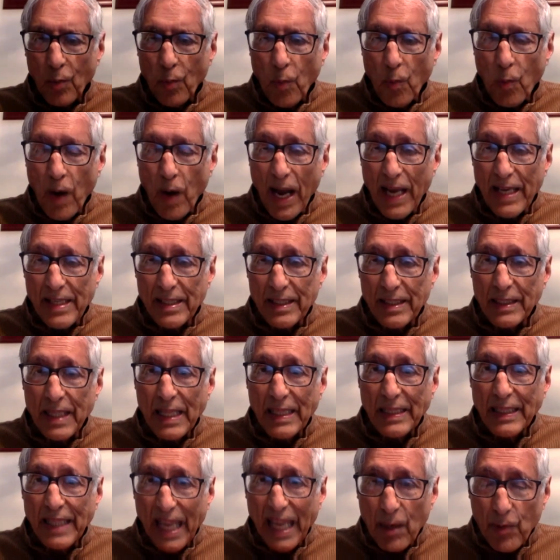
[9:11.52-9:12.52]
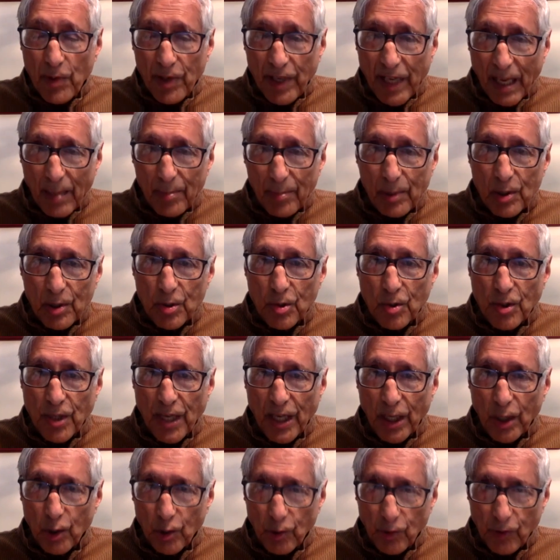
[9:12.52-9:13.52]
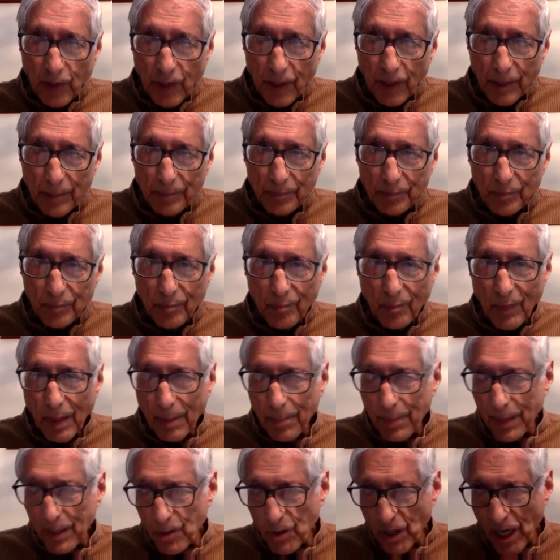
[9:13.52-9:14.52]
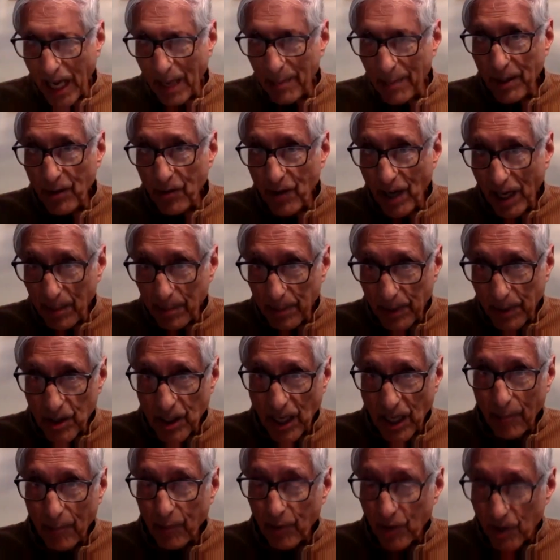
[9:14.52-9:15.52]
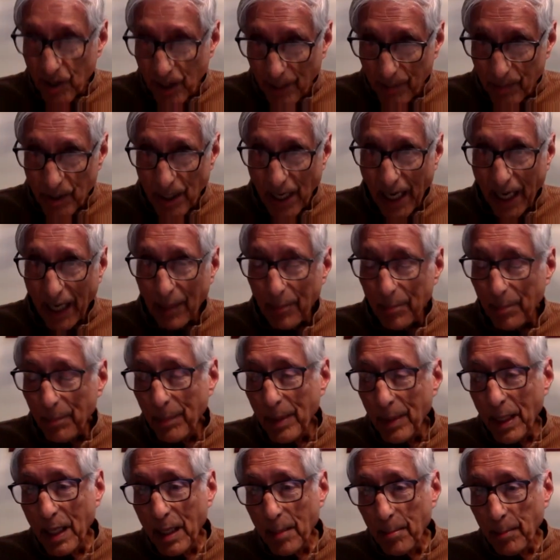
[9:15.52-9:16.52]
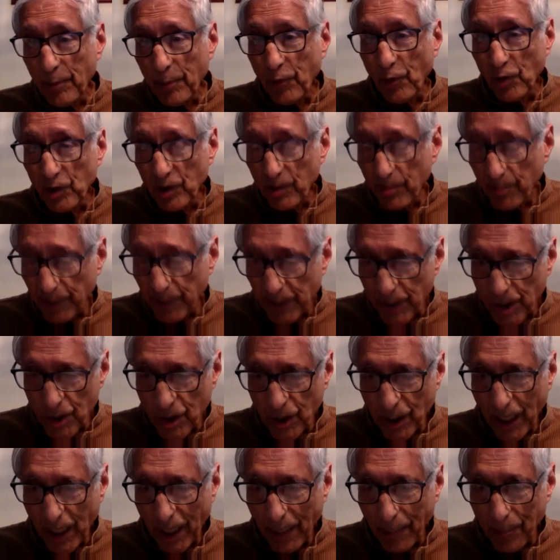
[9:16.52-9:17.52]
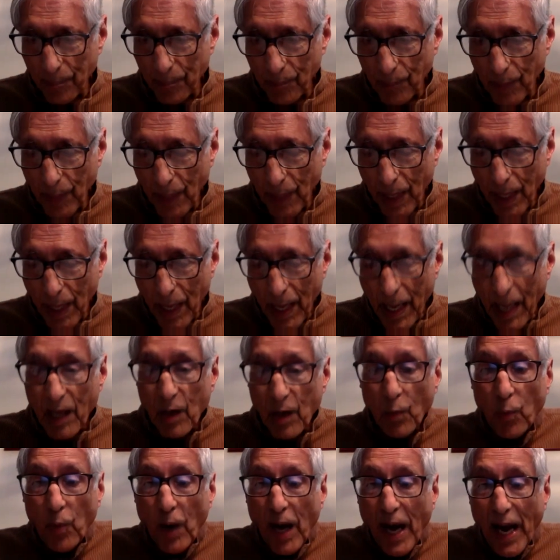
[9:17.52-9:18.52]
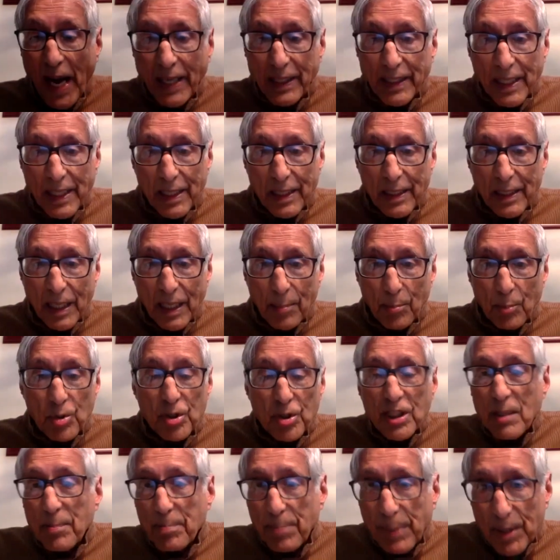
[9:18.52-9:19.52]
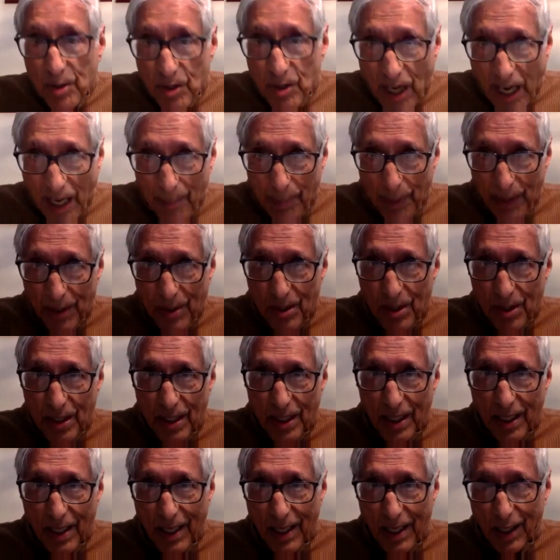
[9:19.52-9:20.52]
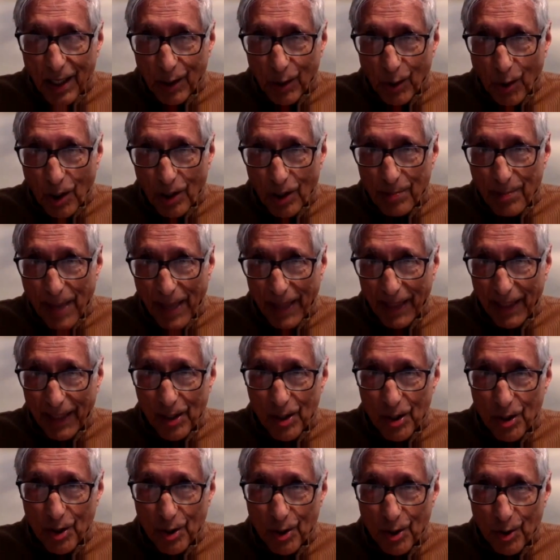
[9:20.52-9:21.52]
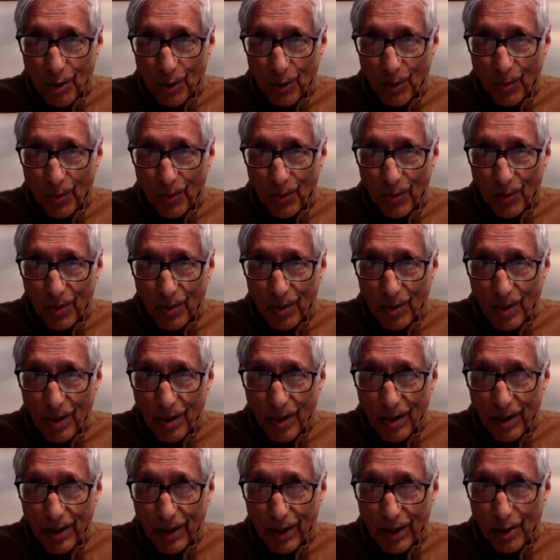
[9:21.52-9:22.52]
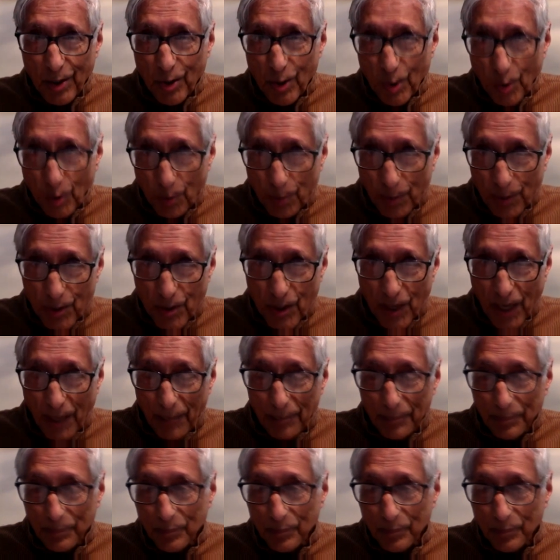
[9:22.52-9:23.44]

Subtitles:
why is it that they were able to take over Punjab and run Punjab for some time before the British came? Why did the Muslim Punjabis not manage to control Punjab